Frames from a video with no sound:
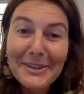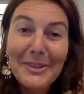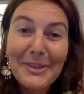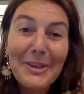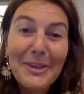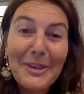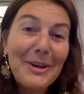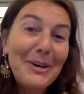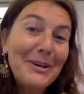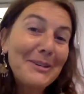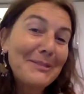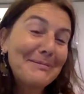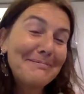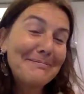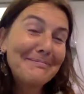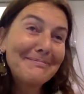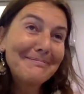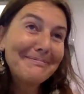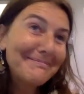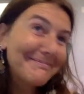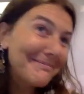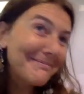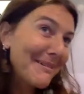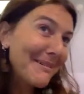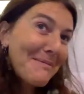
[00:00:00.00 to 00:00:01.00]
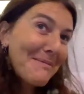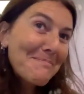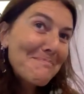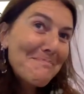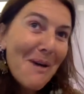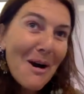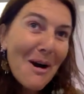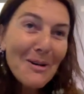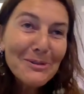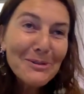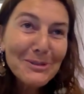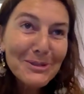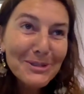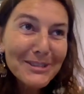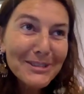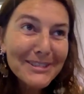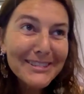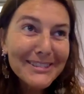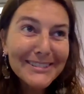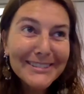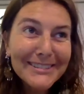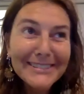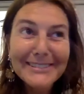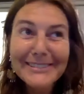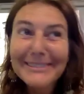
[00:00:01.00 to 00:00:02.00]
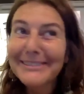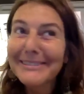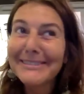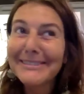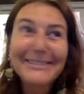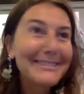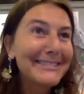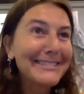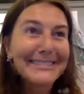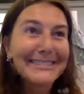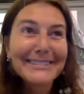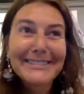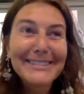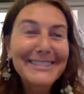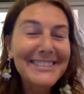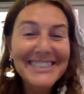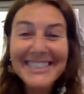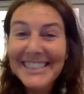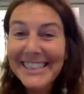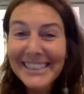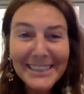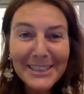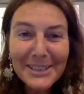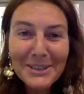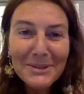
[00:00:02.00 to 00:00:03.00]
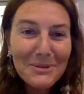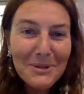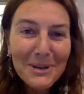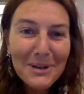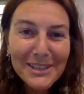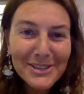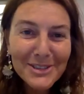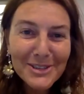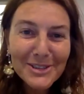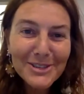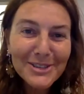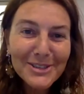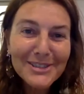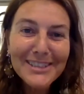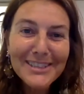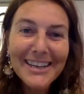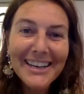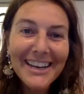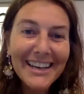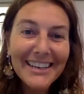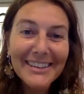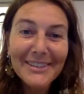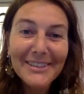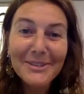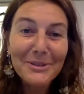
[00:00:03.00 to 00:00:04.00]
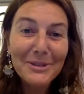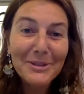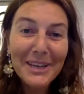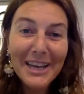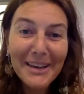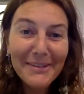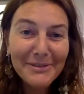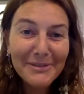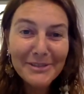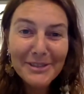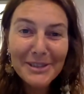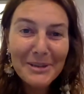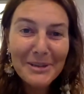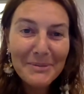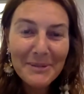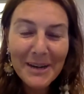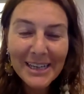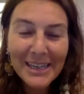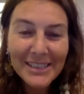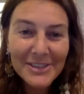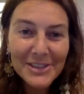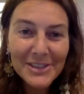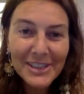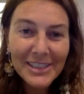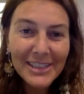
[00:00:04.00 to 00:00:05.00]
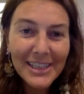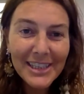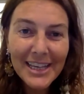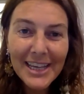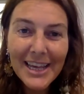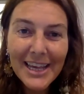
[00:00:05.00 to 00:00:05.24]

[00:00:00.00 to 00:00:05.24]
the most silly questions that I could ever imagine,